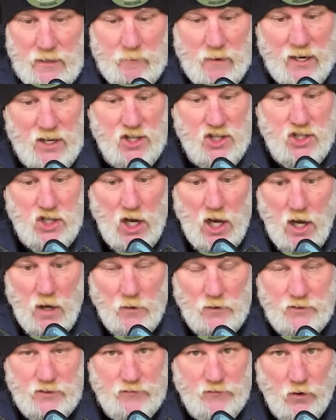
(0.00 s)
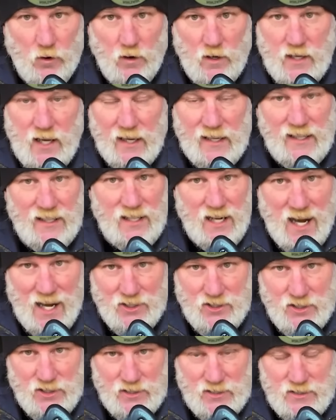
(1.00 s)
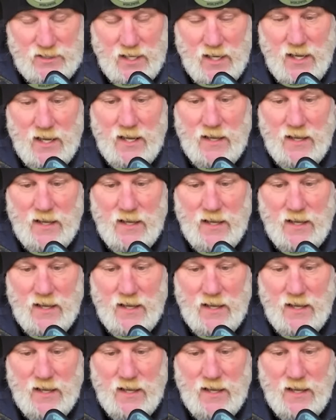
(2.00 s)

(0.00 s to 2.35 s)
to make shells for cutting notches,